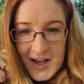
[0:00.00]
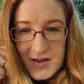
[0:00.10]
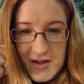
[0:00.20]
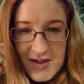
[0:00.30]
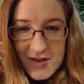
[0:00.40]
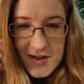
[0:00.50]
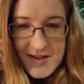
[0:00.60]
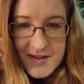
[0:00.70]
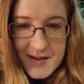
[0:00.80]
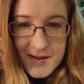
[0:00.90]
So I just got
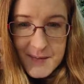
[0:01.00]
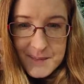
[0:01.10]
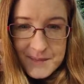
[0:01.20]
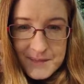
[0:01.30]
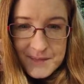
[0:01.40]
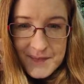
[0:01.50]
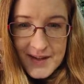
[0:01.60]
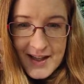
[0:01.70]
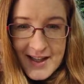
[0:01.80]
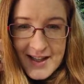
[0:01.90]
some,
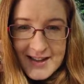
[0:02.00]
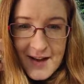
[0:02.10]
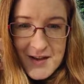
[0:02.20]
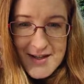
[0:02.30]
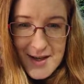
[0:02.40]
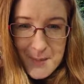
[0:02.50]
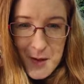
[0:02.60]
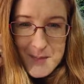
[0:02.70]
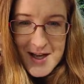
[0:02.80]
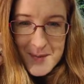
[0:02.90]
love the
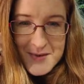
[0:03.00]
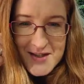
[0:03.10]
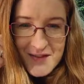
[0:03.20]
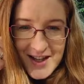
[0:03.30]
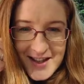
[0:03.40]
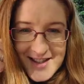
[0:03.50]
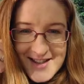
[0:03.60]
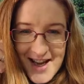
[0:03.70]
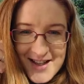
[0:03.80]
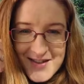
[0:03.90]
suburbs atmosphere, the
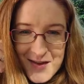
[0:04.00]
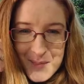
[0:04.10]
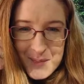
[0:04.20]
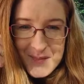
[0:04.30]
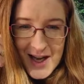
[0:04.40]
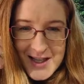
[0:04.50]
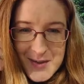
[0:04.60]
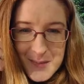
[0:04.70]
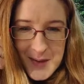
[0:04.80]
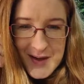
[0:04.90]
sounds of the
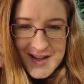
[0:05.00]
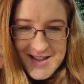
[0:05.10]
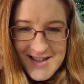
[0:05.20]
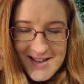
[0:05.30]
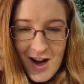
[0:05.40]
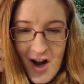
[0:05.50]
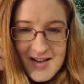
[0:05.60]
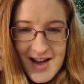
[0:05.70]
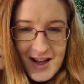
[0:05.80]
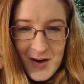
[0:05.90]
nature birds.
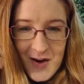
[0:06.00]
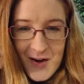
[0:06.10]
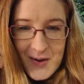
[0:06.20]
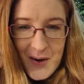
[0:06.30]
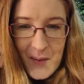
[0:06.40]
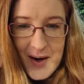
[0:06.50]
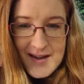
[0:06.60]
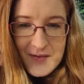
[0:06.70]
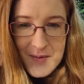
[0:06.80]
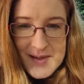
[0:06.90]
So, hello, oh
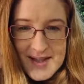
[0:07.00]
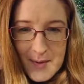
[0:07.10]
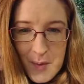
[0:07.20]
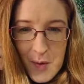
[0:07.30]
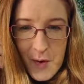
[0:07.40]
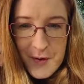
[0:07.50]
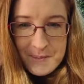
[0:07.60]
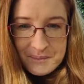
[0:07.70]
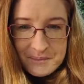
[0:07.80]
well, from Singapore.